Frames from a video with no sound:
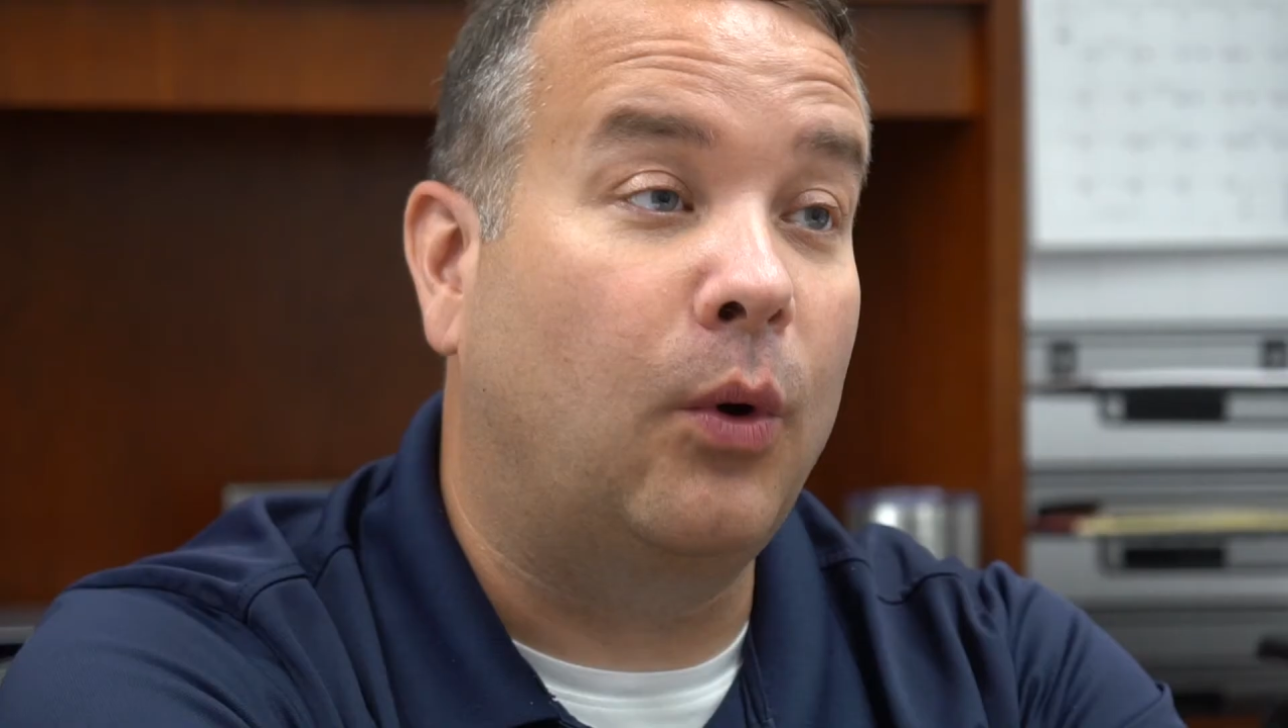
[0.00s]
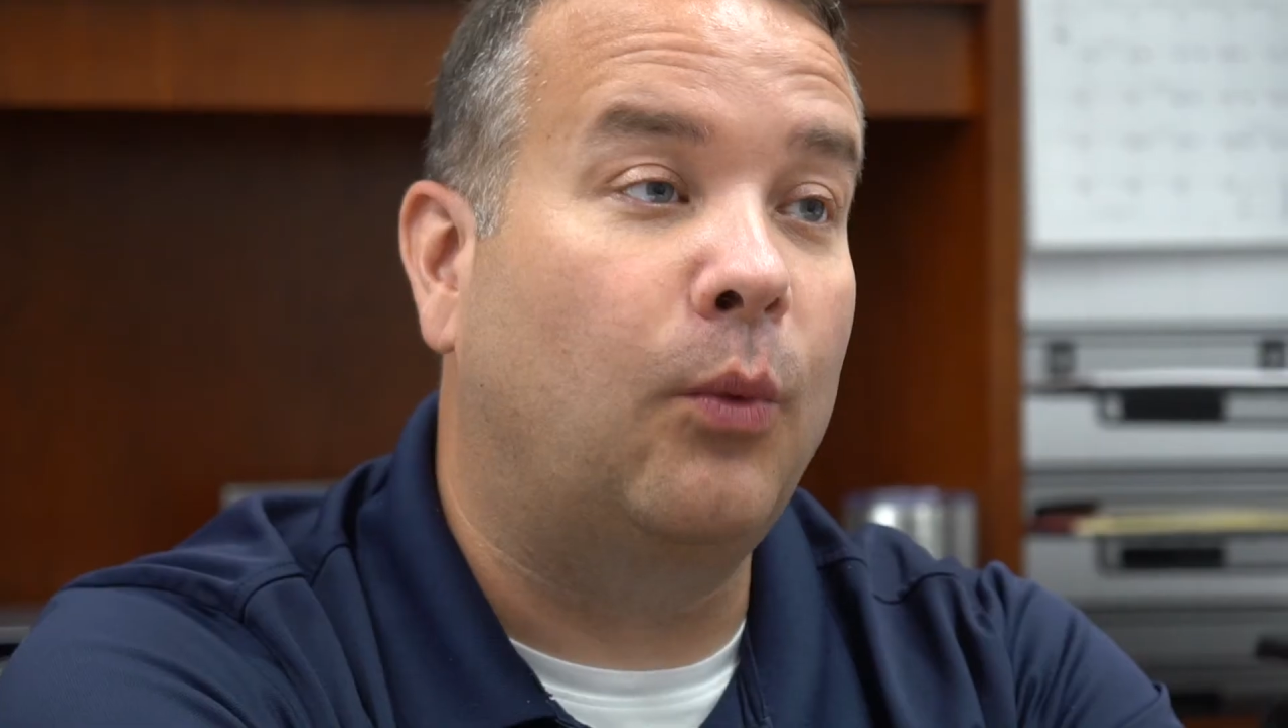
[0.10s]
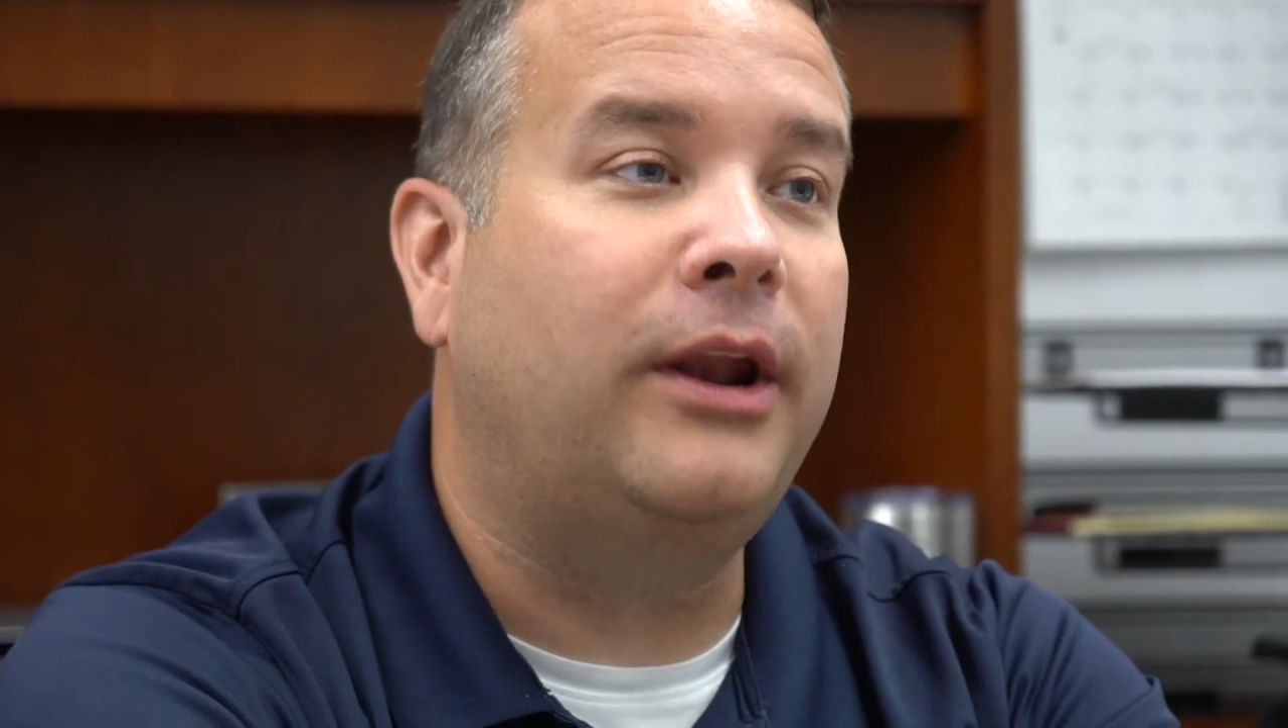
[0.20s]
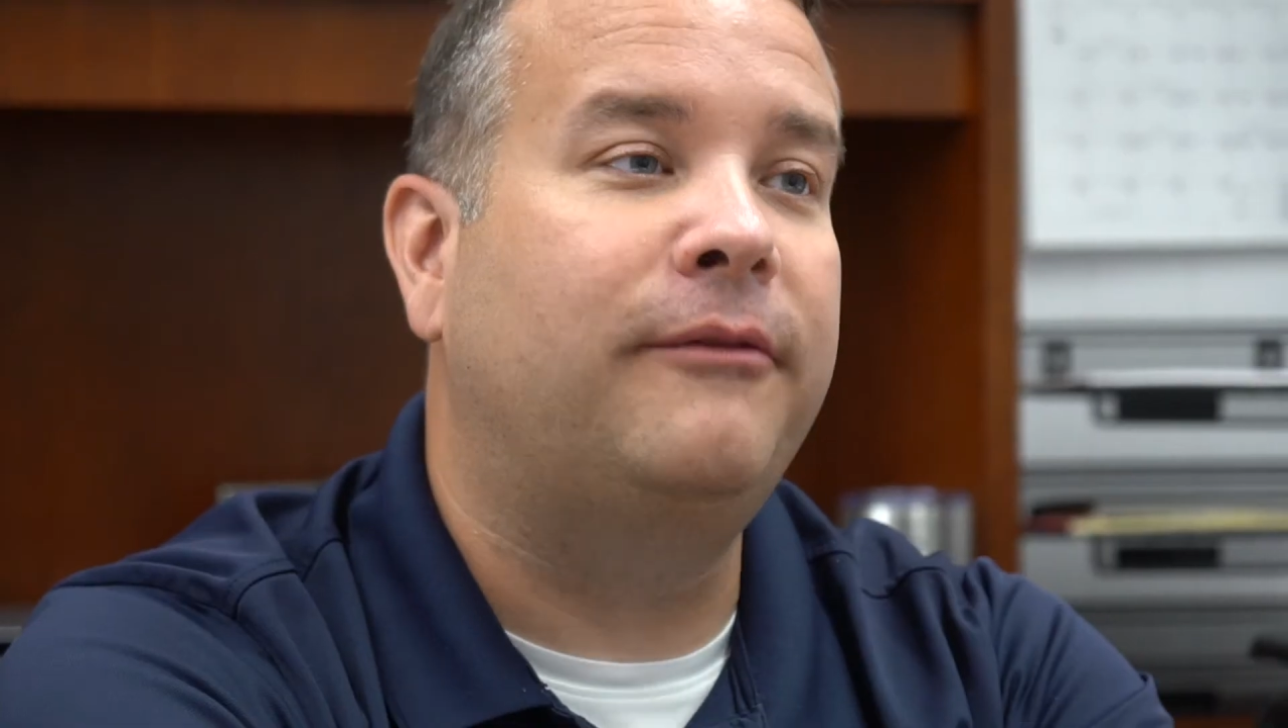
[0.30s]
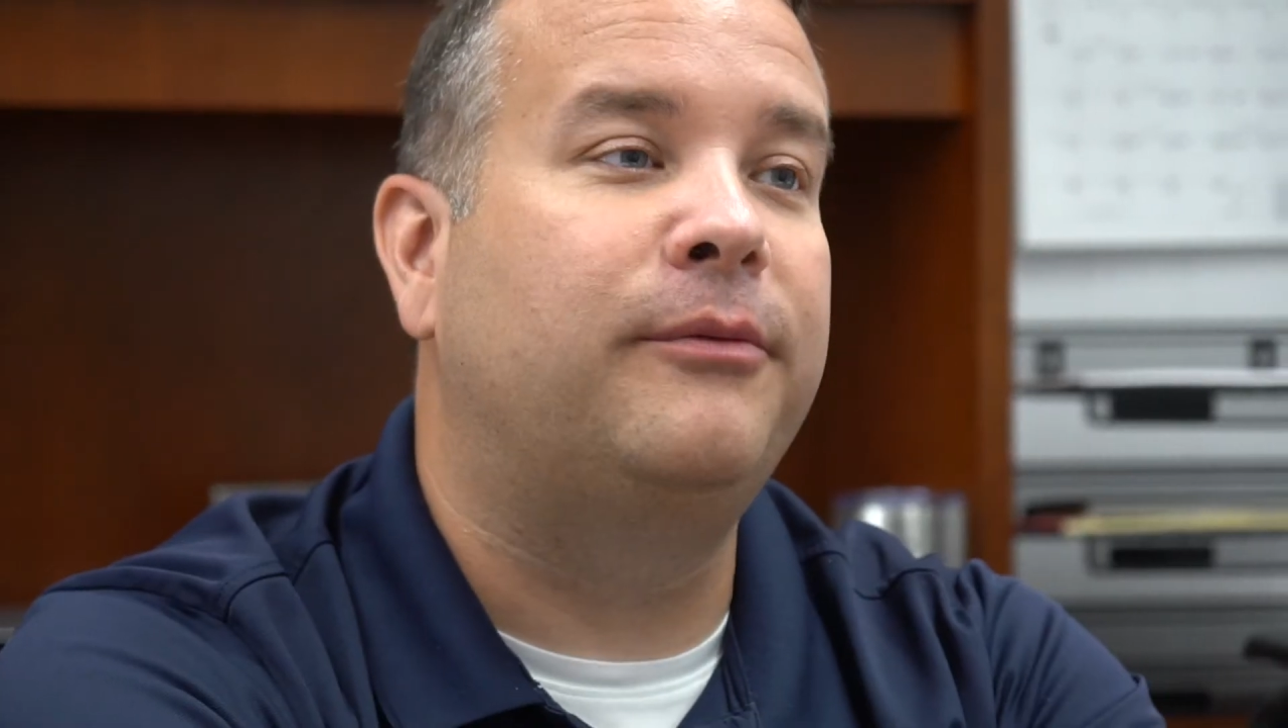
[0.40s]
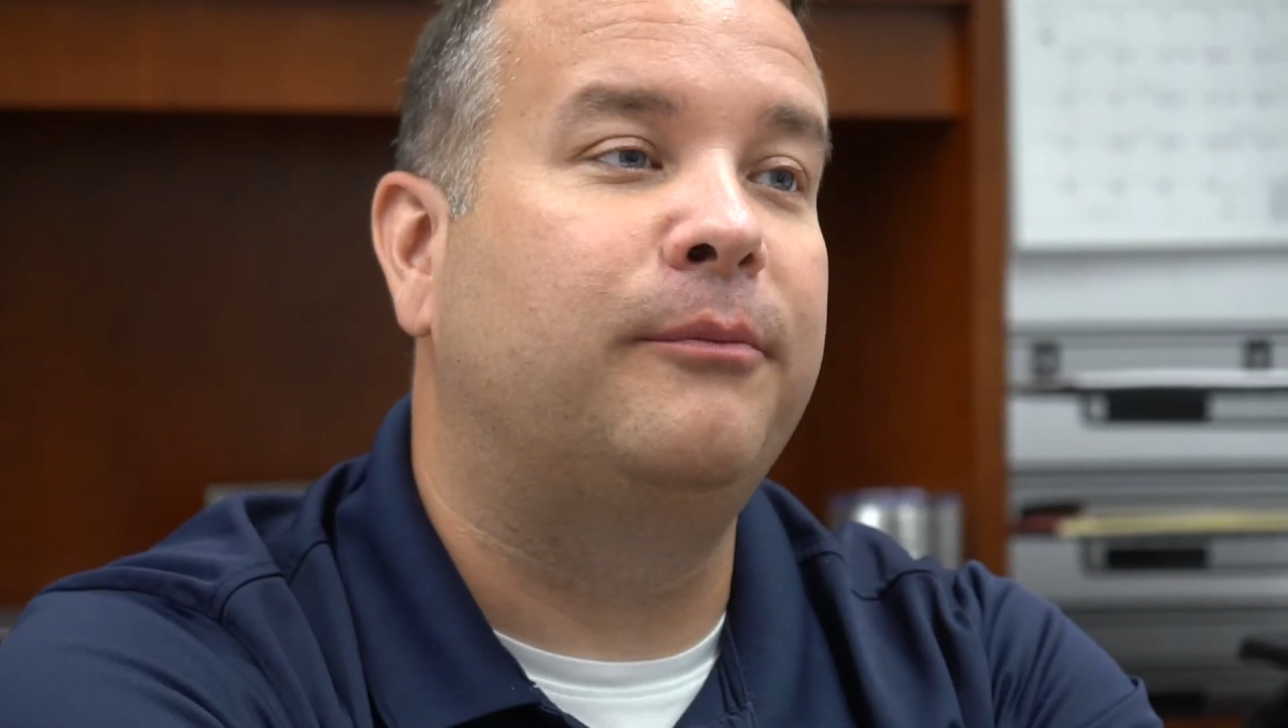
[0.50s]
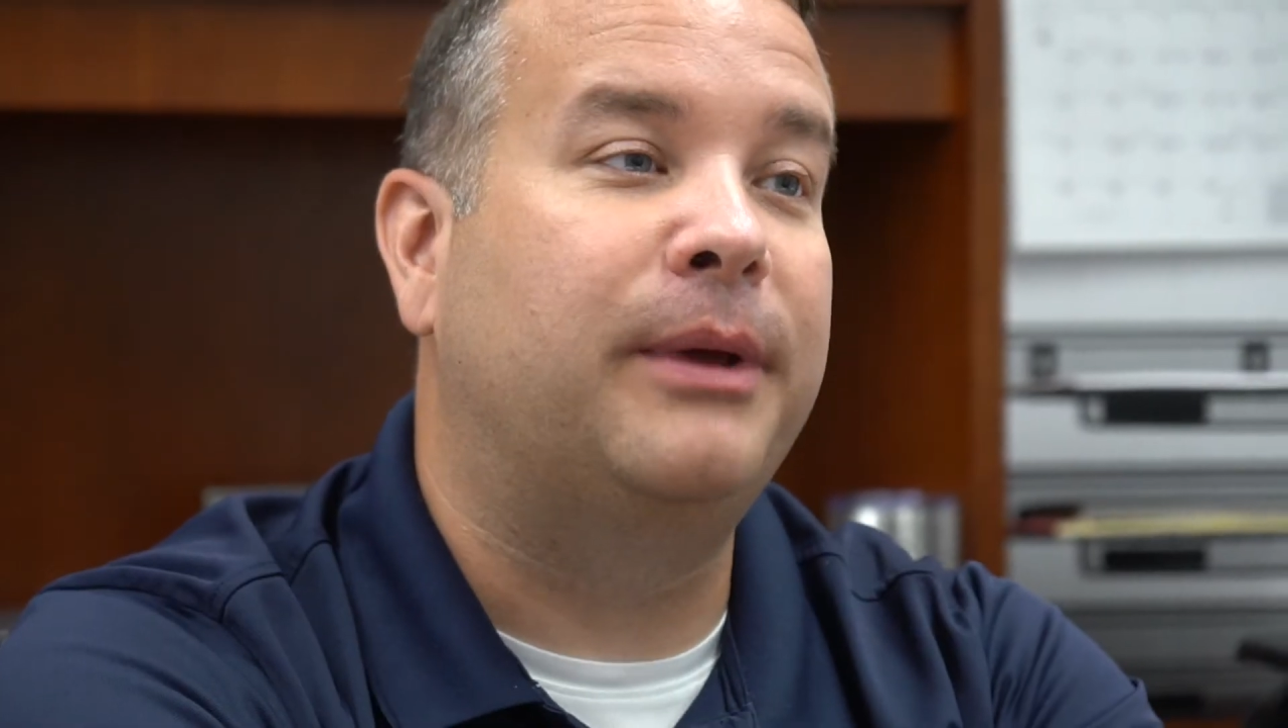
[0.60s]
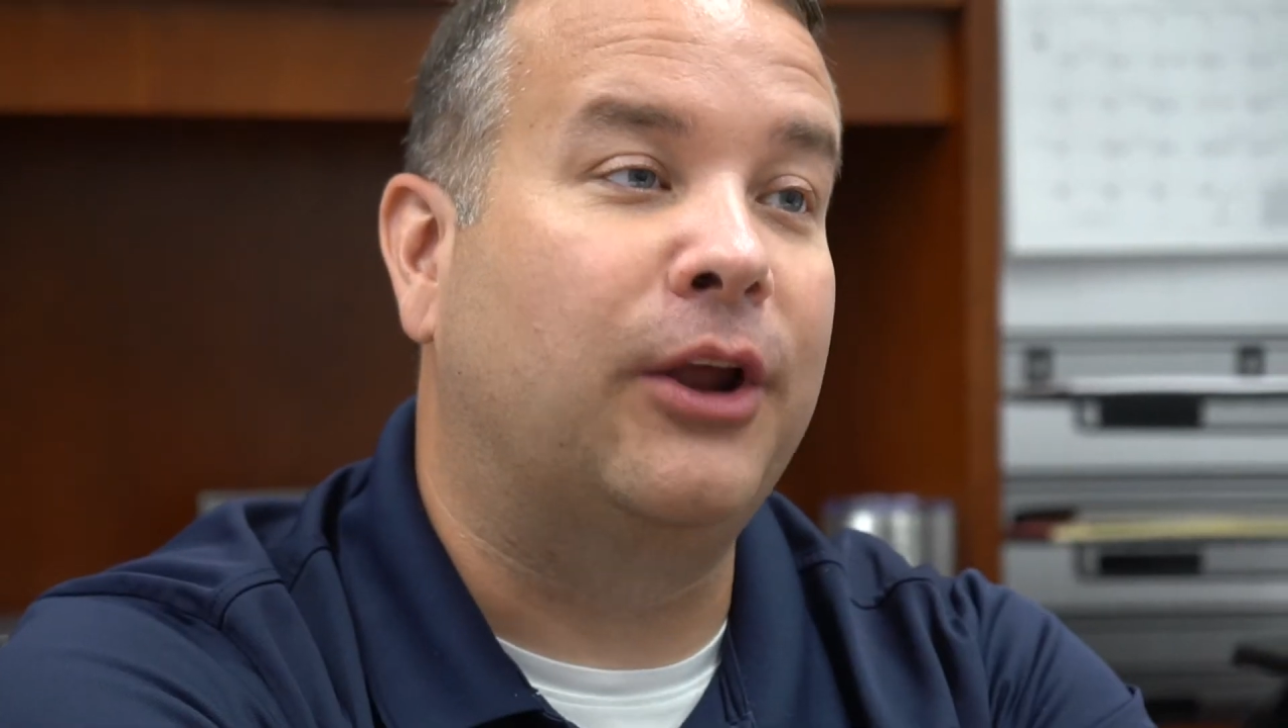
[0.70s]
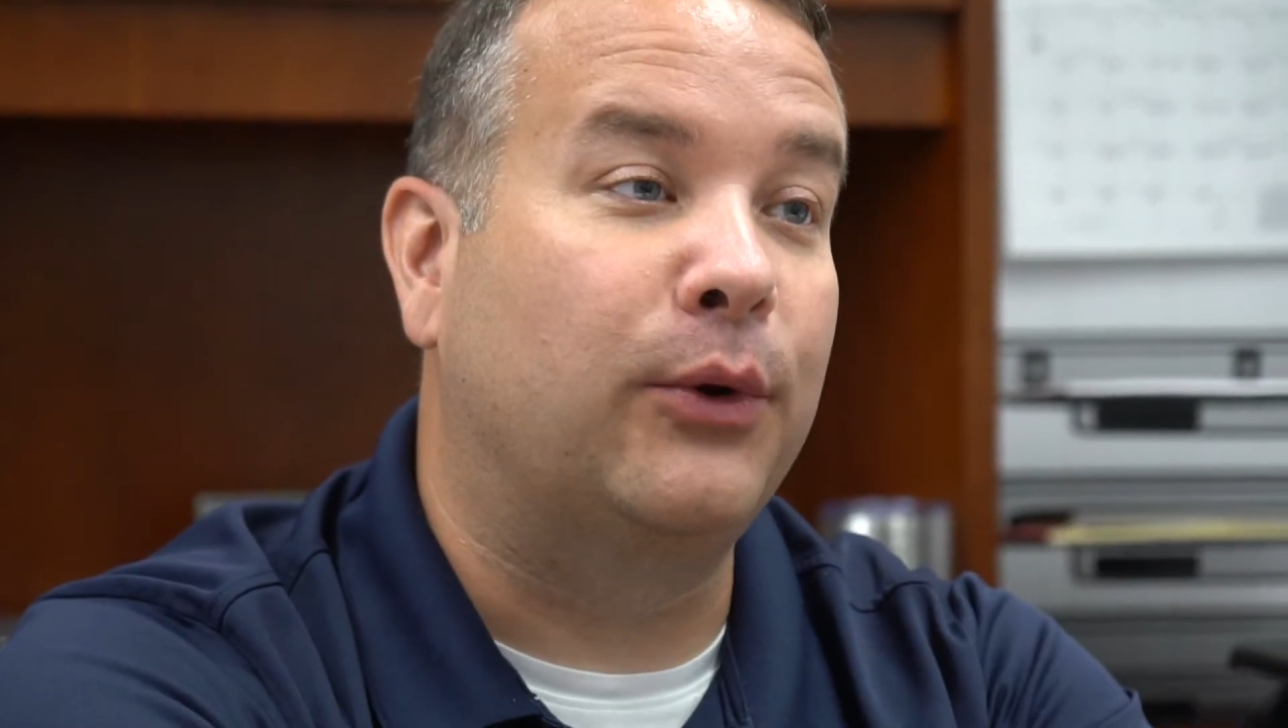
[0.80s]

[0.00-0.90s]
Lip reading: What I've been